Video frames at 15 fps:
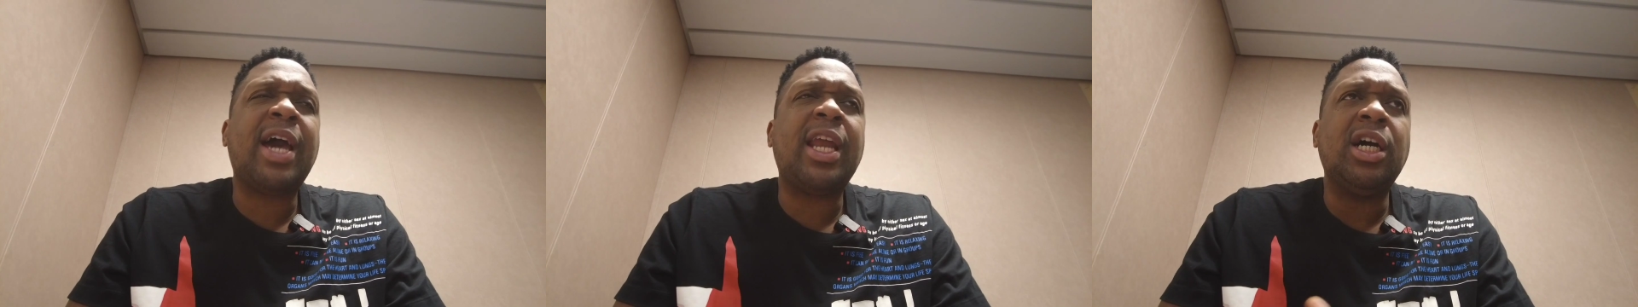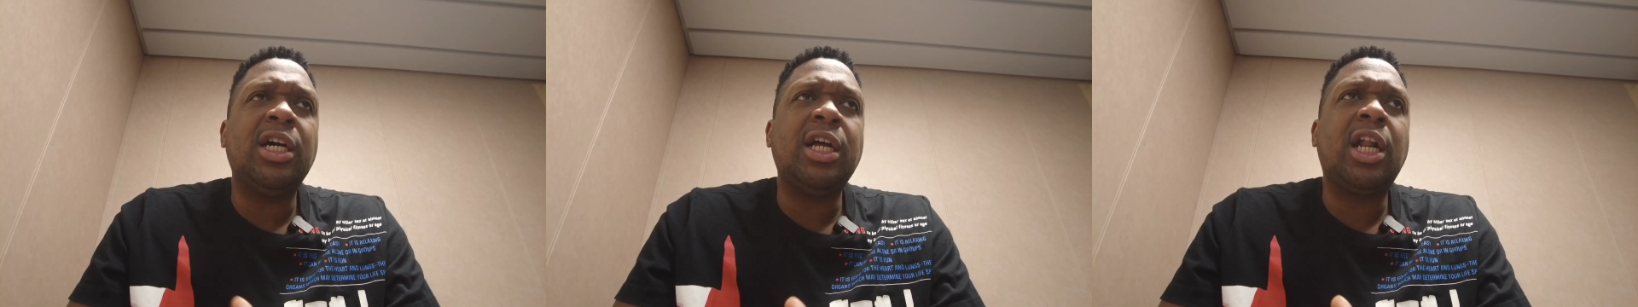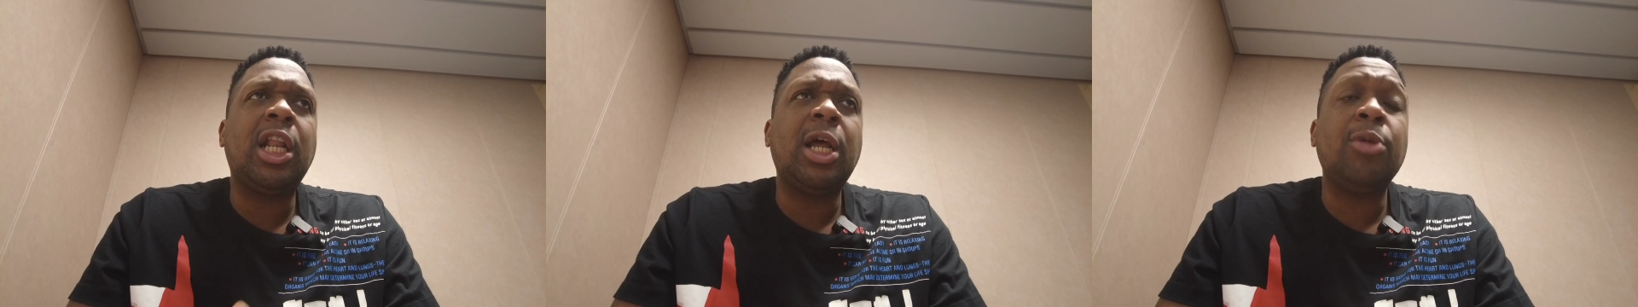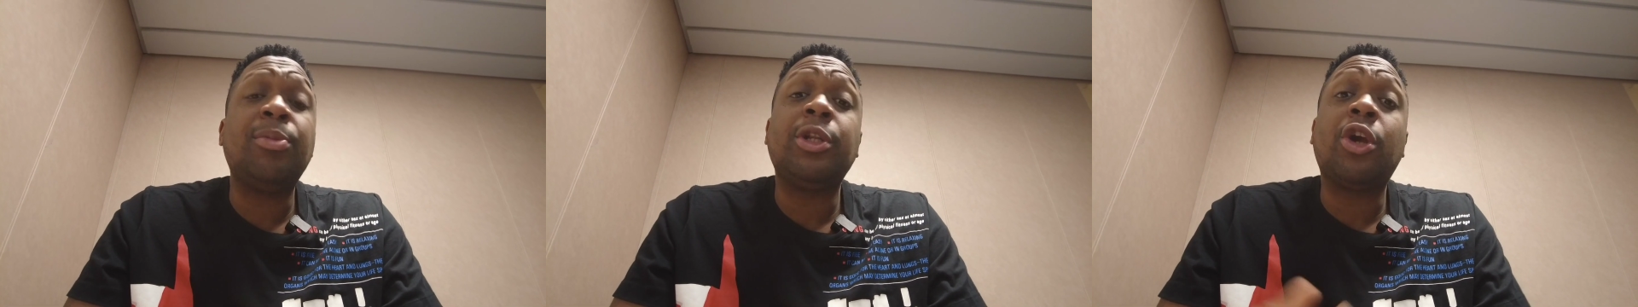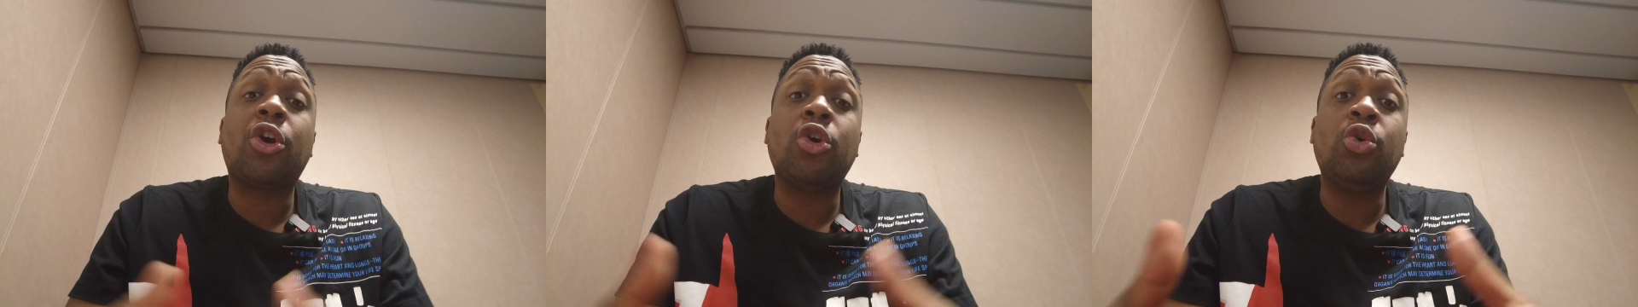kind of hood clubs,
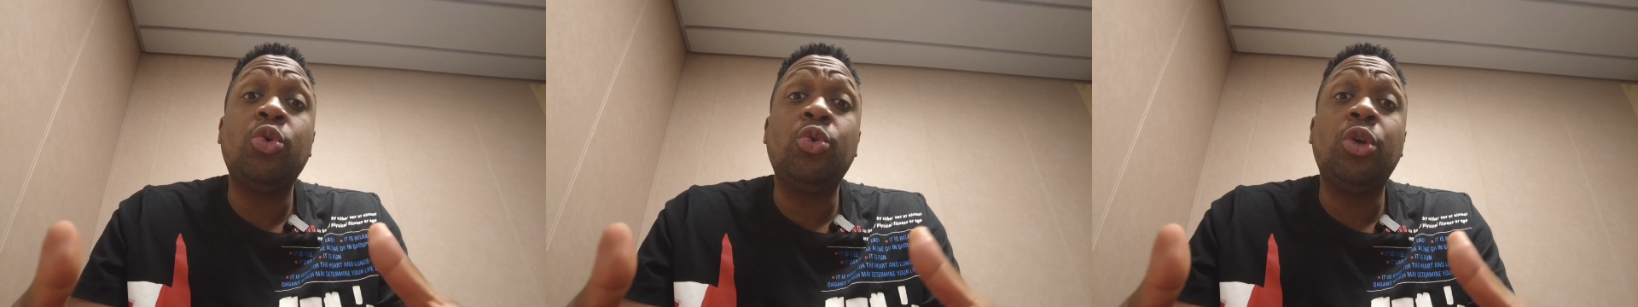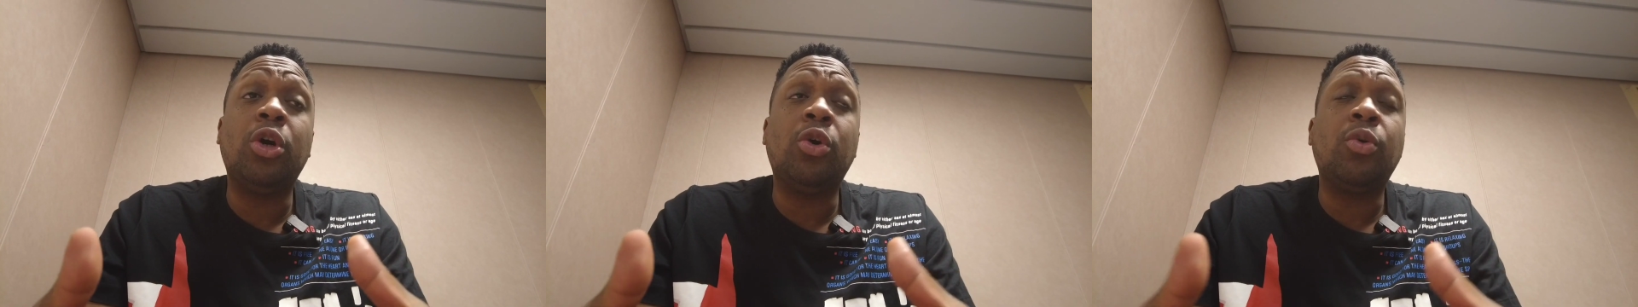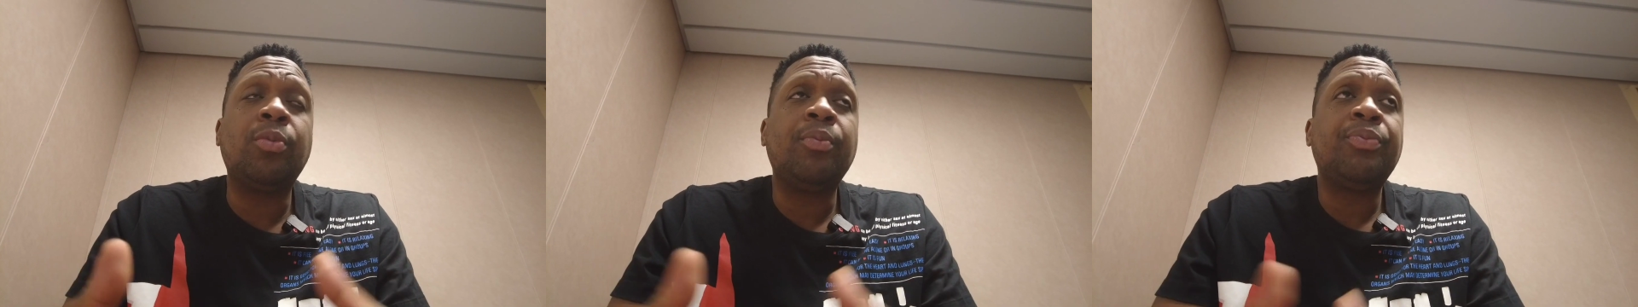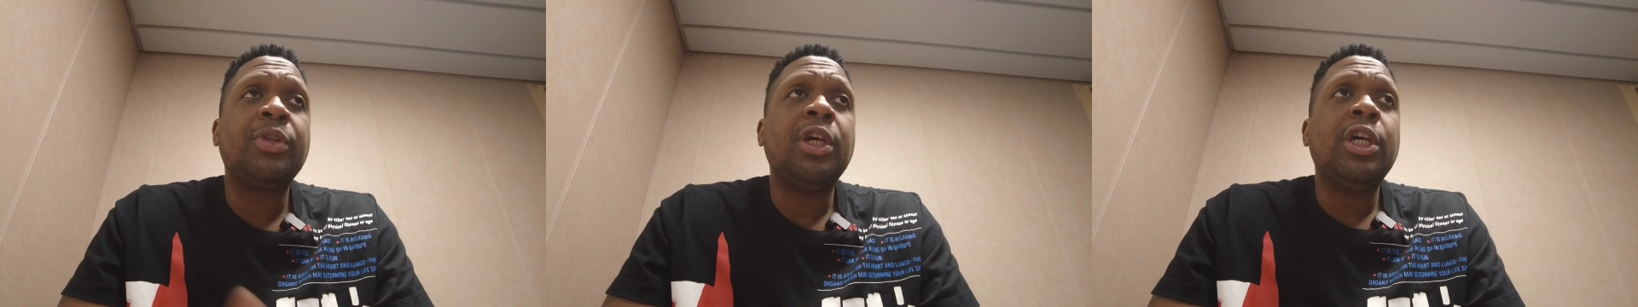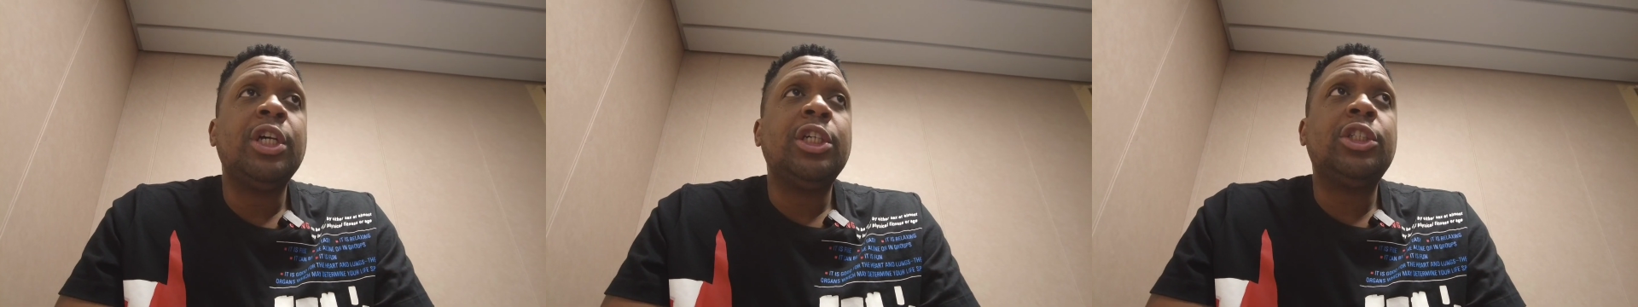but they're cool though.
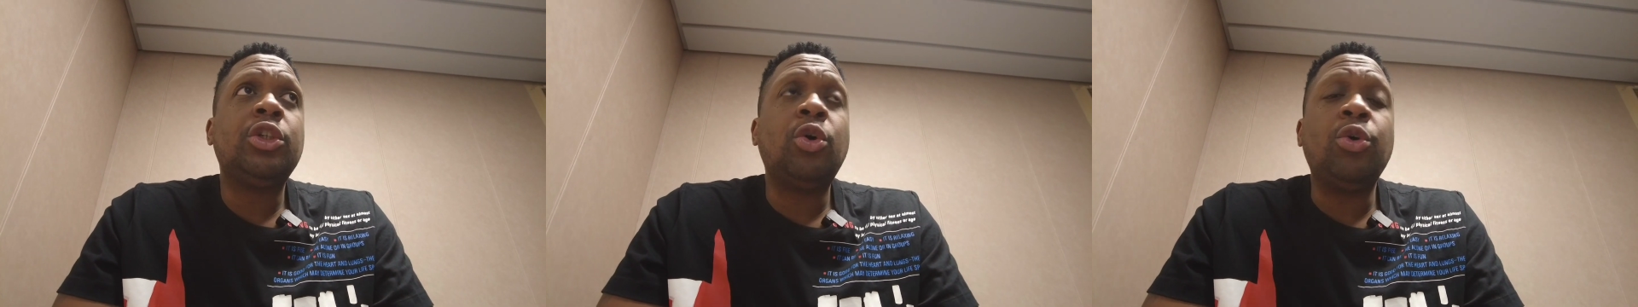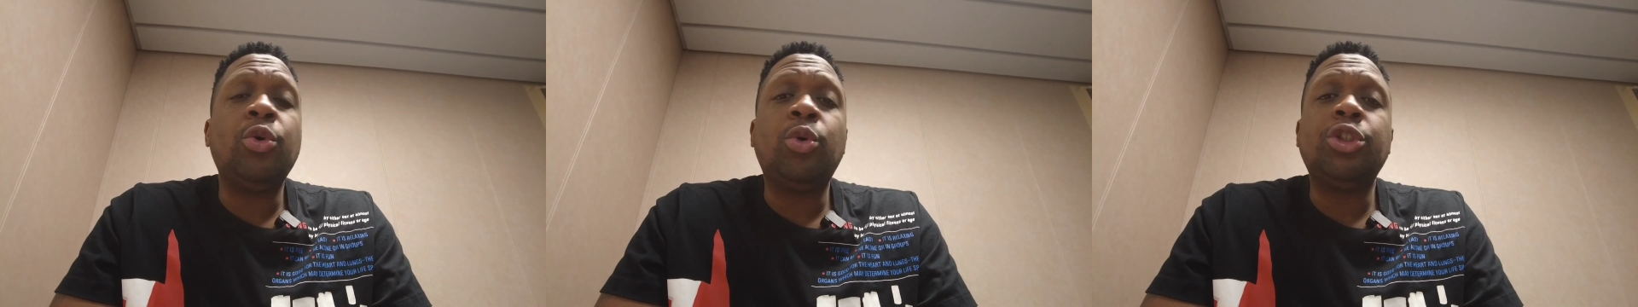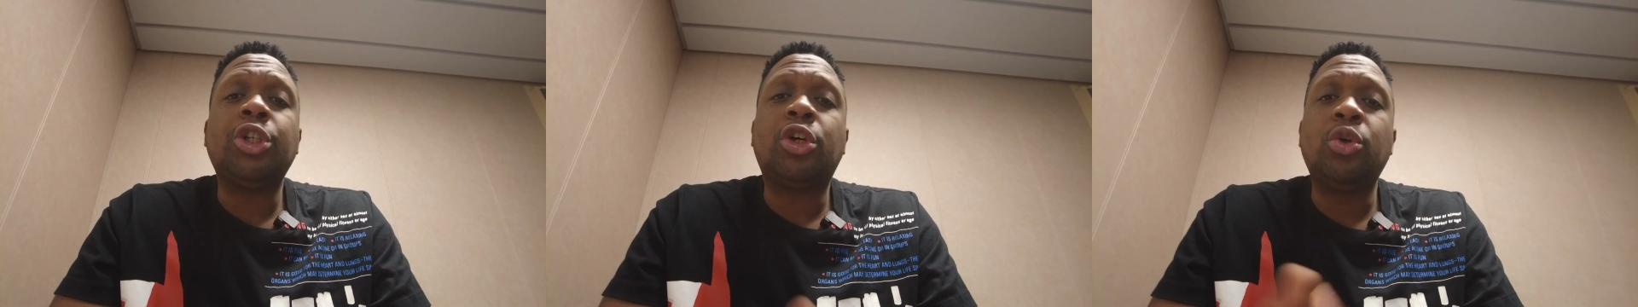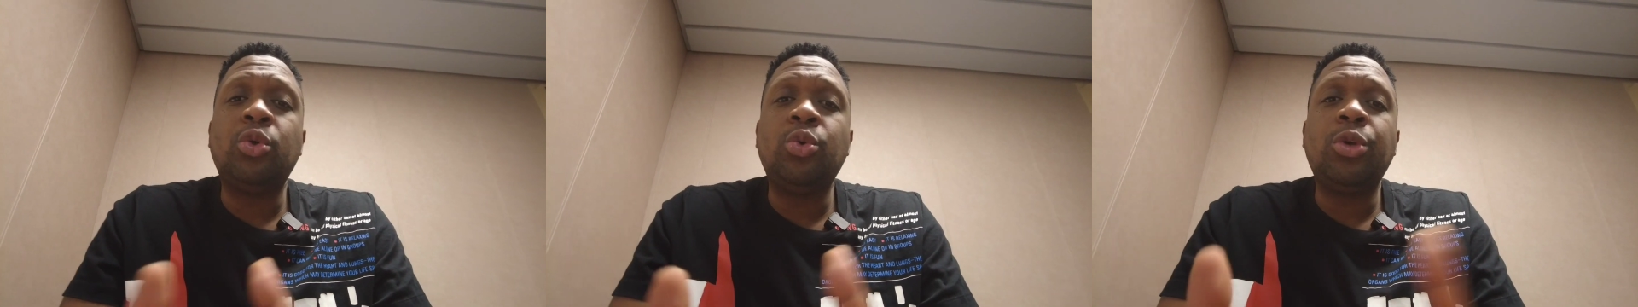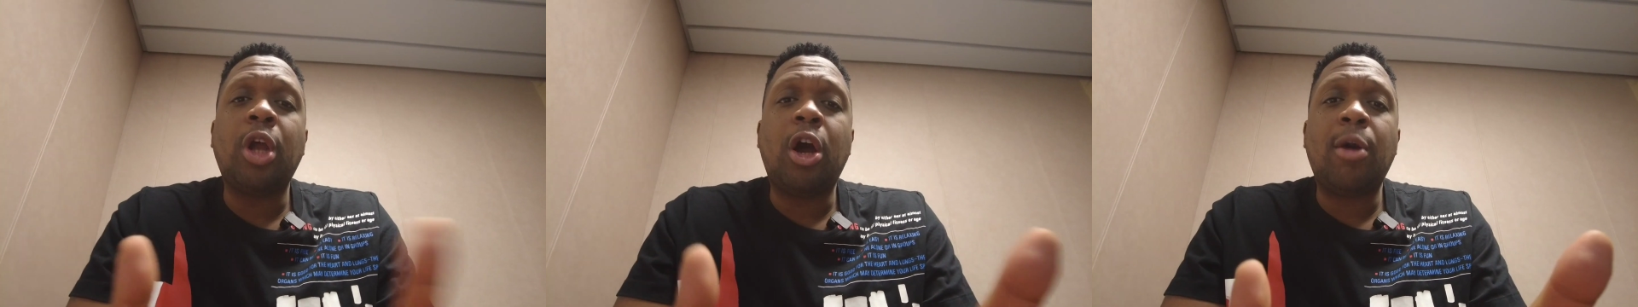So you want your
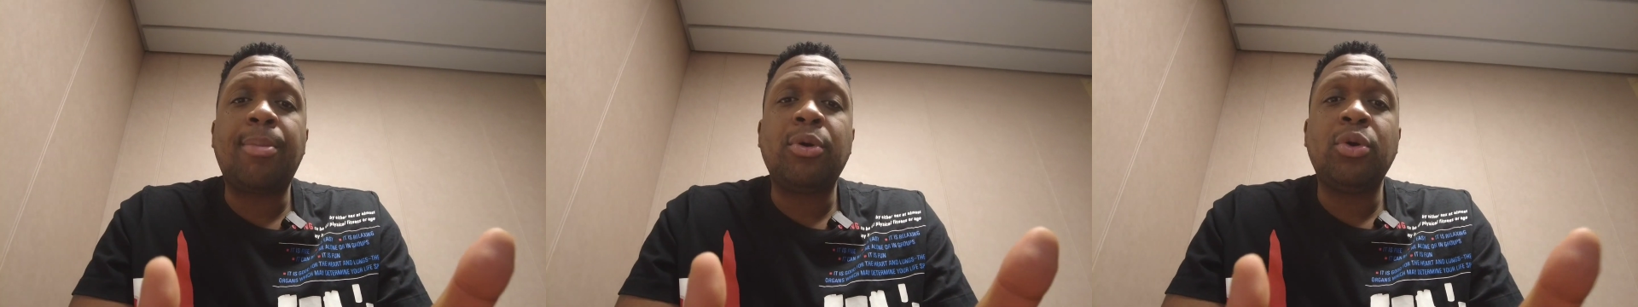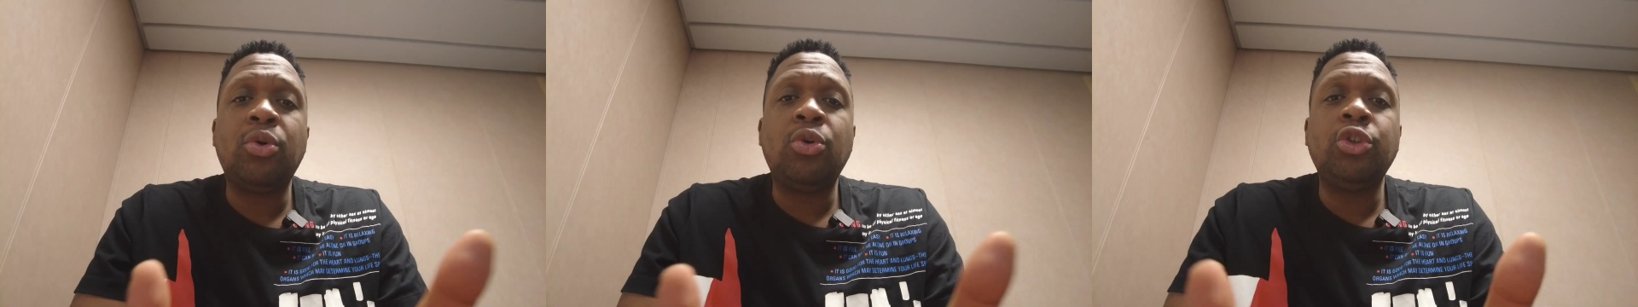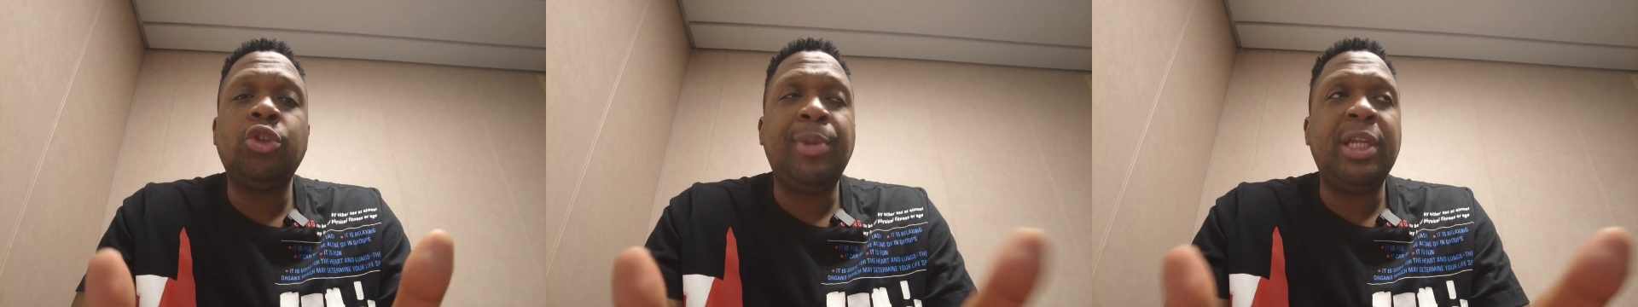cool non-pros,